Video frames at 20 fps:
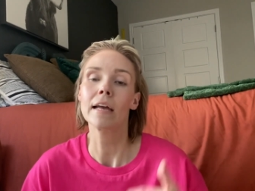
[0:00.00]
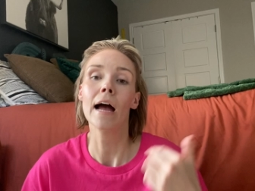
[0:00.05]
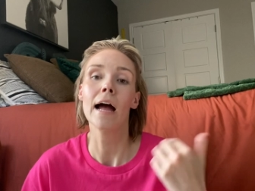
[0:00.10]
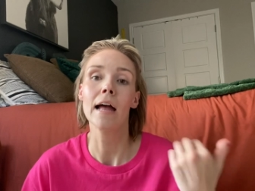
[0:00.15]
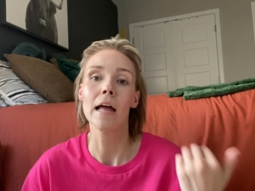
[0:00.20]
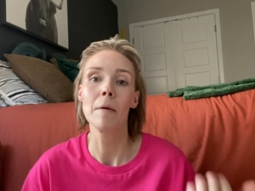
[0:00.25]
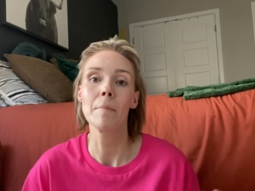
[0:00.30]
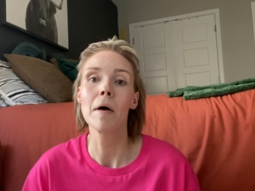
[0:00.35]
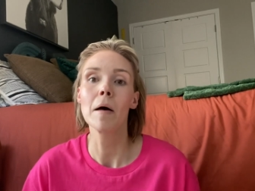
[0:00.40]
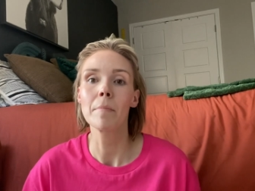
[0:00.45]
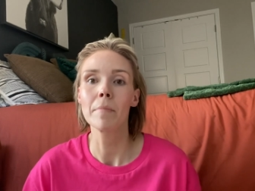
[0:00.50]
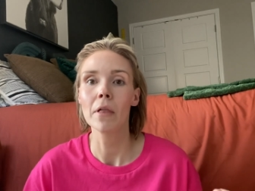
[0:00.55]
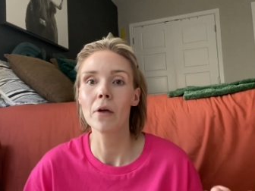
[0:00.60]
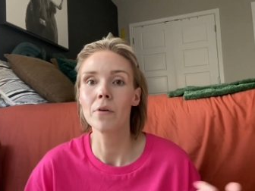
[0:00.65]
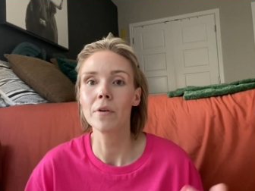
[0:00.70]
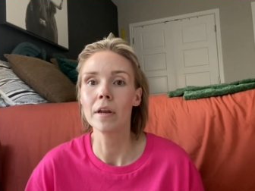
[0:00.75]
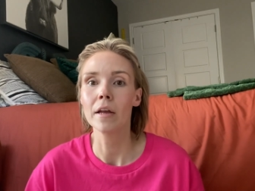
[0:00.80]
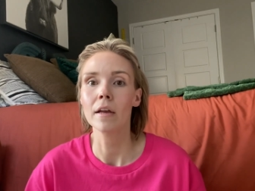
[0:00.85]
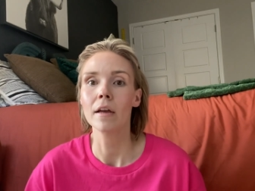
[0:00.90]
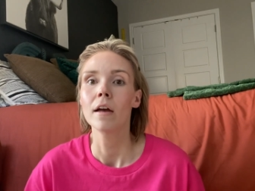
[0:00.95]
I am
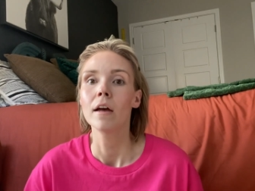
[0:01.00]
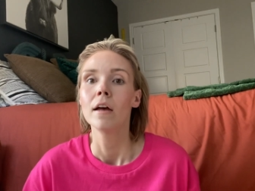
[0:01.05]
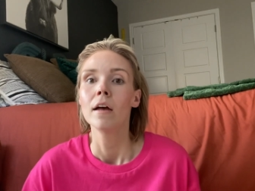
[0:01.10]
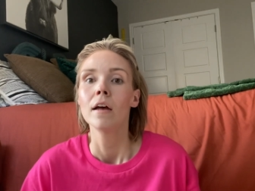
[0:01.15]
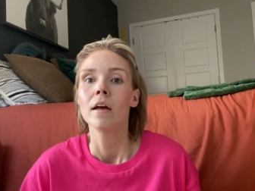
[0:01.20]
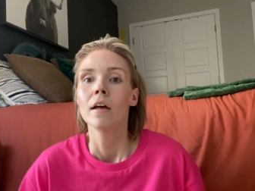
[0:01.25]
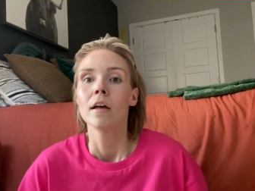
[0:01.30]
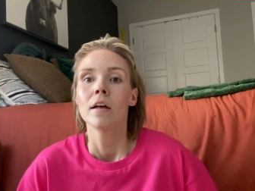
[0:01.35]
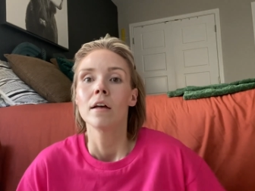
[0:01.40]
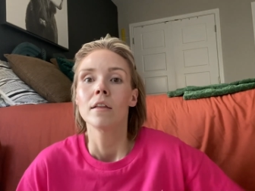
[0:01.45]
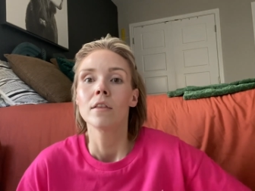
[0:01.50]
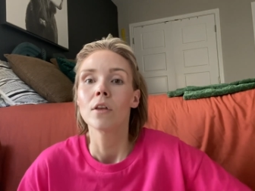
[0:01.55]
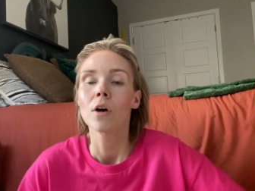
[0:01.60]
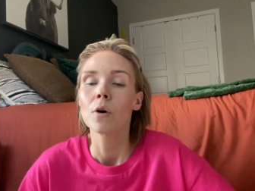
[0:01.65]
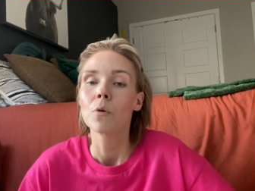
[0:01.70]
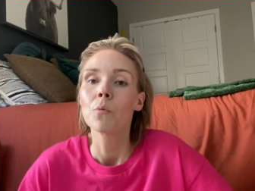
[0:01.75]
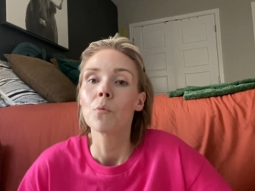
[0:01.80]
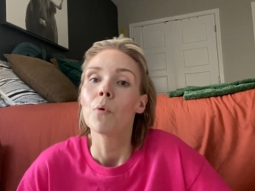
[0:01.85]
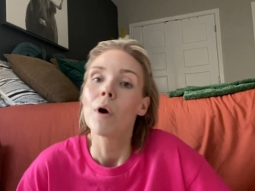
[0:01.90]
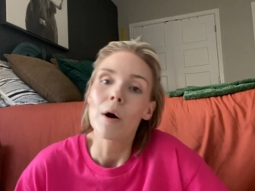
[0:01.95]
uploading the
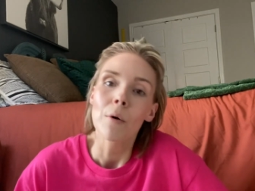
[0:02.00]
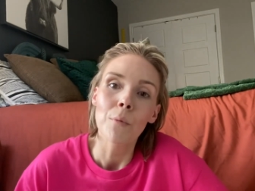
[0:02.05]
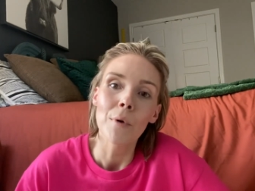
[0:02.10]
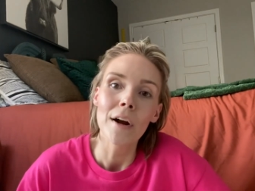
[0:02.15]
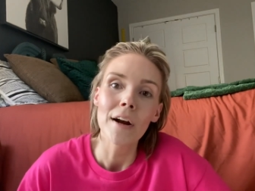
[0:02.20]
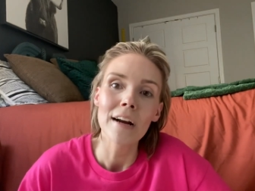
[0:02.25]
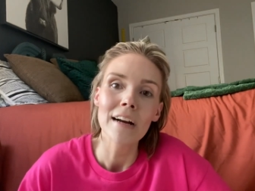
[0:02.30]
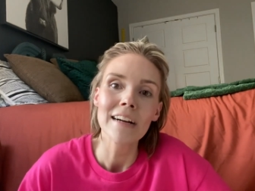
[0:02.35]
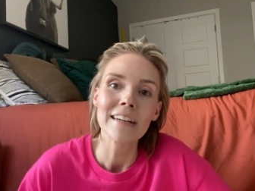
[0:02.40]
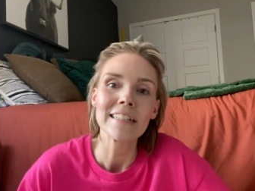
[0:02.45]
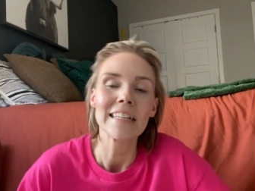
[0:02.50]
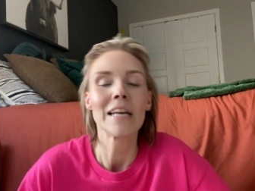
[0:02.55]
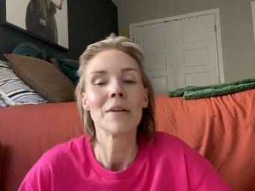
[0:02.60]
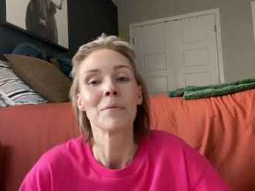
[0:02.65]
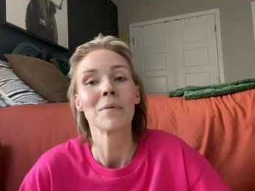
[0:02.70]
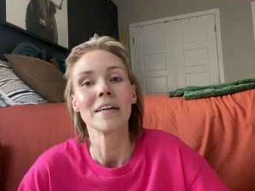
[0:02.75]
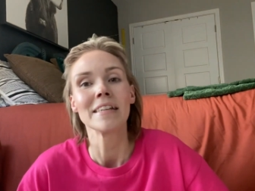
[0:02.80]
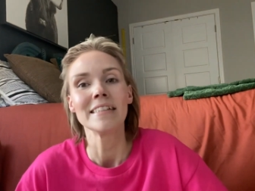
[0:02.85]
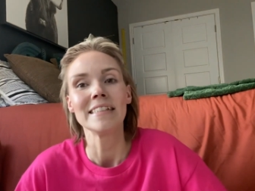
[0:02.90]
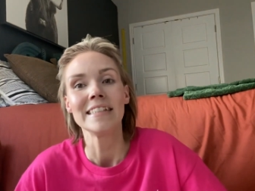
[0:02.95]
what worked and
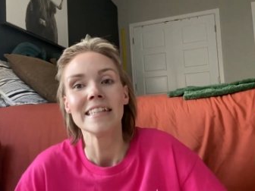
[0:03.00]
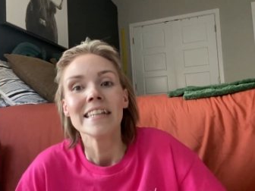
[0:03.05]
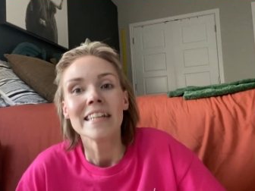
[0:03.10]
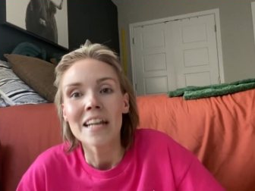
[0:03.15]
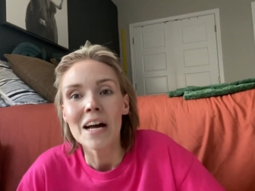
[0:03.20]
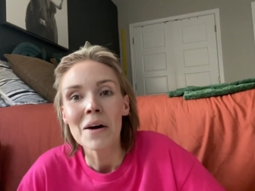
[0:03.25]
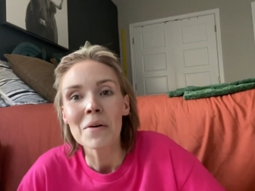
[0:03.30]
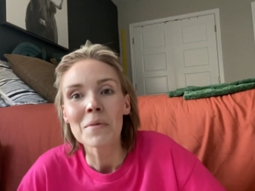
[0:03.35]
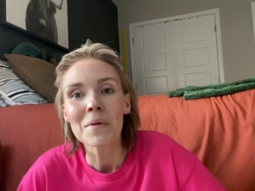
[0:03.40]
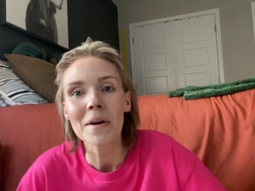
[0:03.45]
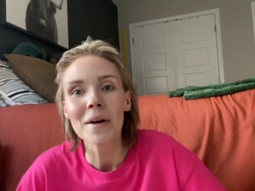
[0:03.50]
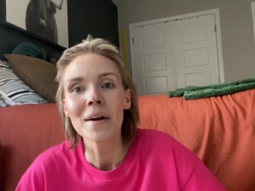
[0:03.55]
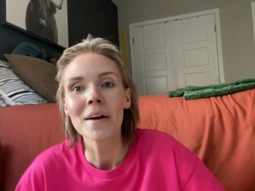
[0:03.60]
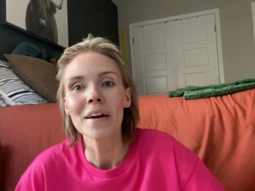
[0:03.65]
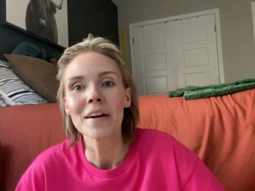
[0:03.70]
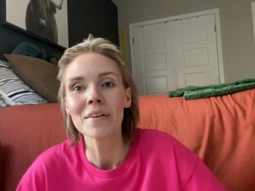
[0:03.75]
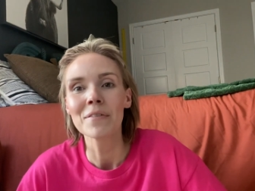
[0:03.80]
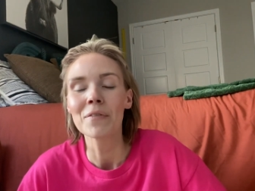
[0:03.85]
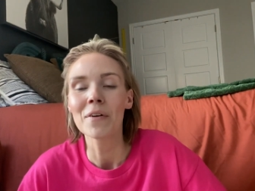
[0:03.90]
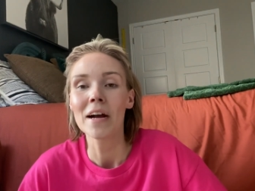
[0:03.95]
what did not
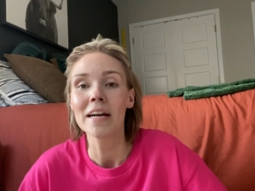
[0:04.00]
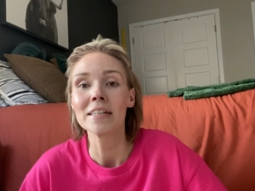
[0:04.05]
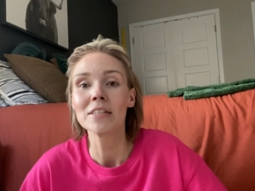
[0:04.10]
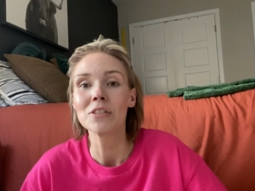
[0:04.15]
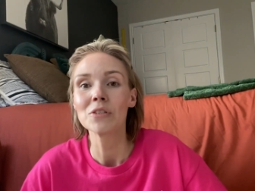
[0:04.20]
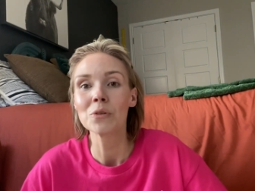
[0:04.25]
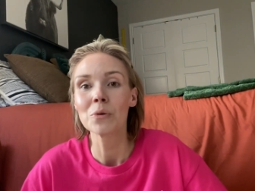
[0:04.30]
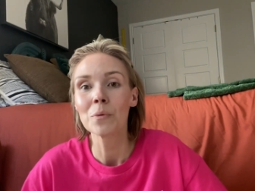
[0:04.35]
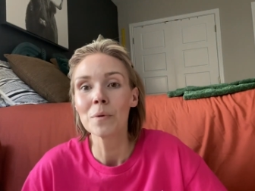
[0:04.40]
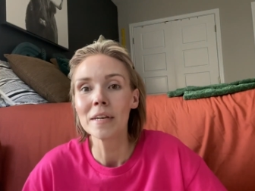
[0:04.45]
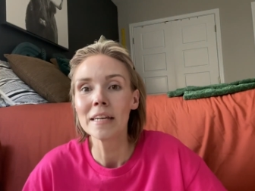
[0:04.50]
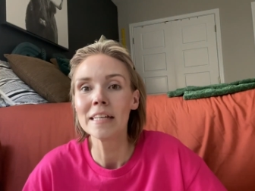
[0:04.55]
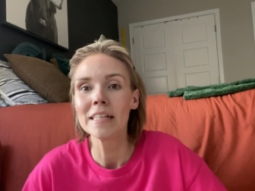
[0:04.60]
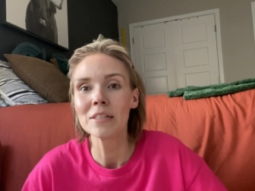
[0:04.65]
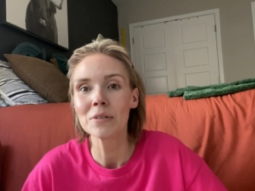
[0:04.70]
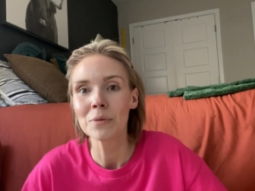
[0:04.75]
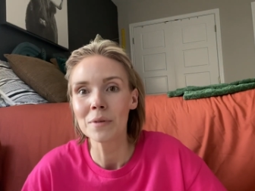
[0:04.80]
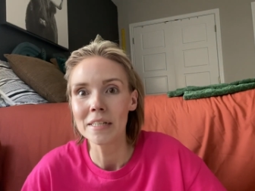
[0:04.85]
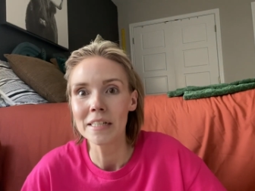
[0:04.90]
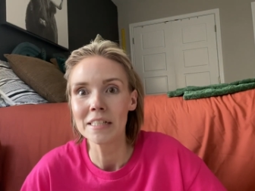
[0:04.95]
work for our
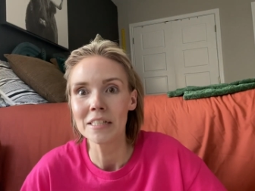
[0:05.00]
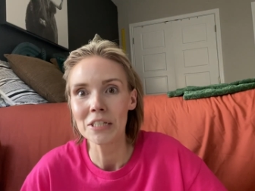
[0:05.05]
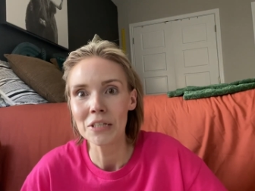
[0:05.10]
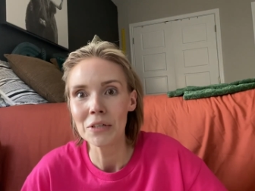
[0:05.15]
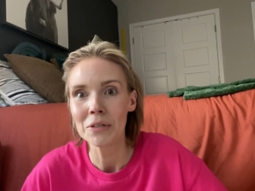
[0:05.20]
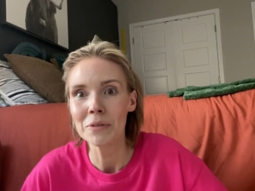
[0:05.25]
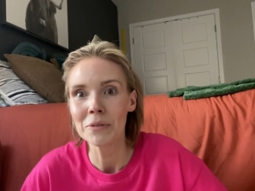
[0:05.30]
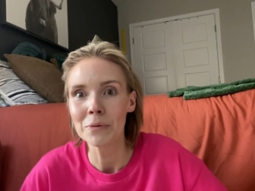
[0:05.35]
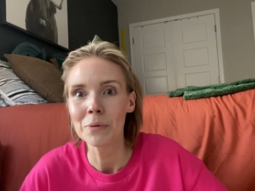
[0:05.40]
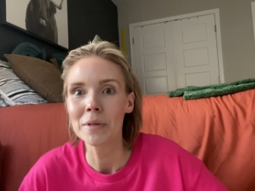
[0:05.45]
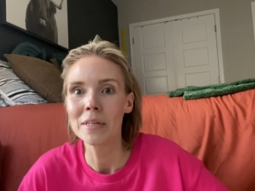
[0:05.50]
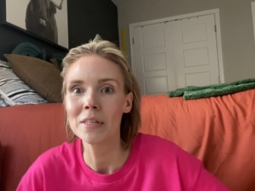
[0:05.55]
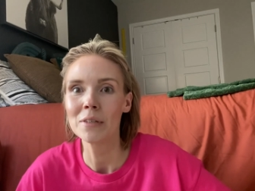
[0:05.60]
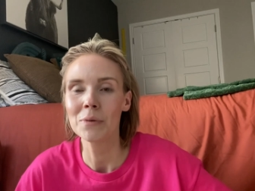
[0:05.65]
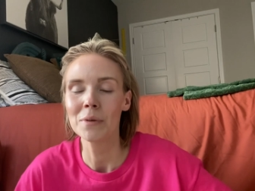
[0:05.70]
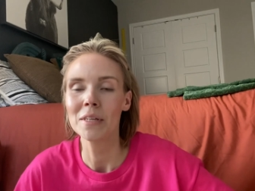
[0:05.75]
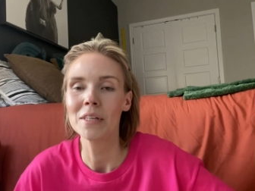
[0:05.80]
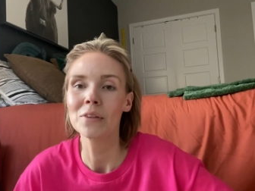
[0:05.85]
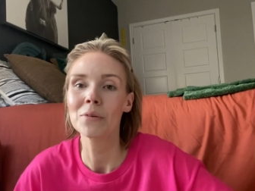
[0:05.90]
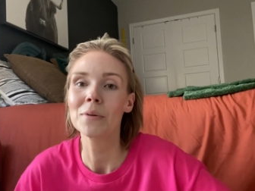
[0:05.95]

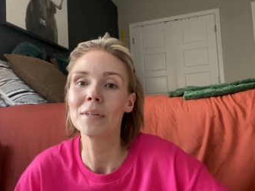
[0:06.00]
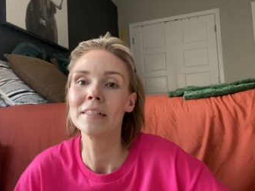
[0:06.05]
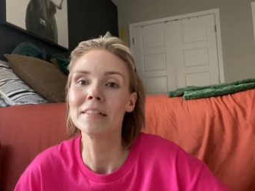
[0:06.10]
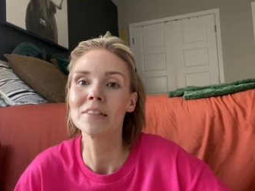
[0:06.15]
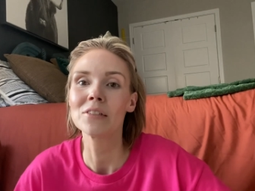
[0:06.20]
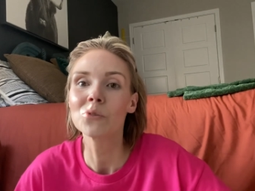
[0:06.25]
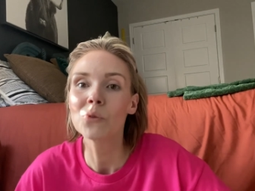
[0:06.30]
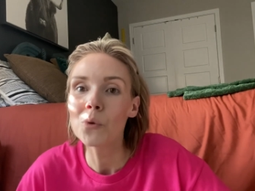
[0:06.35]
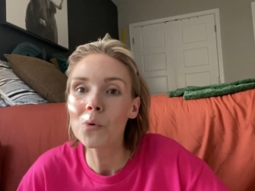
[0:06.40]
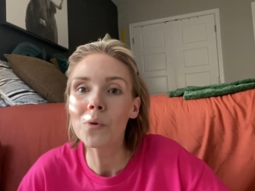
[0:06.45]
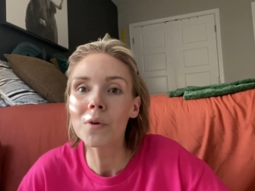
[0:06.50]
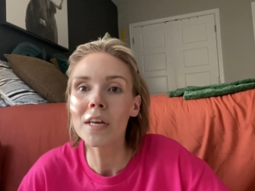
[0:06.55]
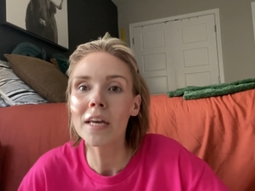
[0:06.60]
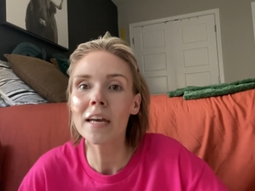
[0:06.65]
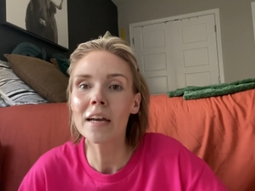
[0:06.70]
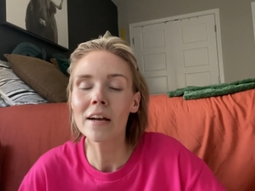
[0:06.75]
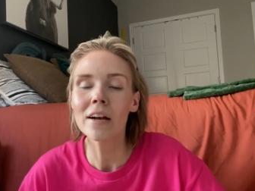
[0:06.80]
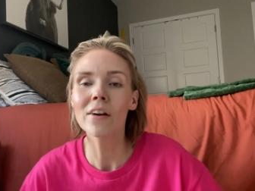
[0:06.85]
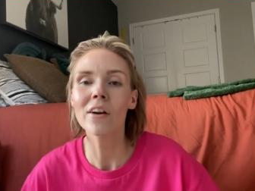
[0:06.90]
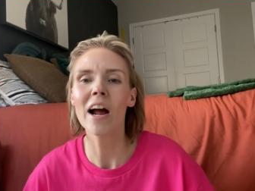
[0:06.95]
2022-2023 school
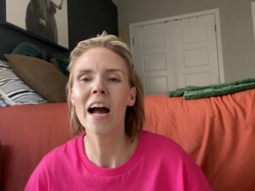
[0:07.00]
year.